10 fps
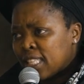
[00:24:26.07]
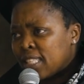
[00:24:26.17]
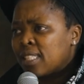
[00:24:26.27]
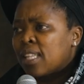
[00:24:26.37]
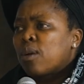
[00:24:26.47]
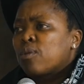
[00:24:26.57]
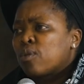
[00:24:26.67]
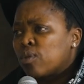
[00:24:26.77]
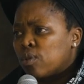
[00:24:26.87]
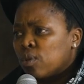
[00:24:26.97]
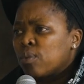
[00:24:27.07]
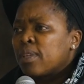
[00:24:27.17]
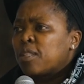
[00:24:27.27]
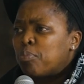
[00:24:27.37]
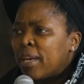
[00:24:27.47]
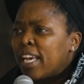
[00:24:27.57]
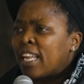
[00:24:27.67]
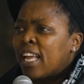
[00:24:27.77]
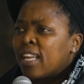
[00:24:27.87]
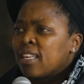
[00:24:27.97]
this is how you could do it
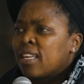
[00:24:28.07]
better.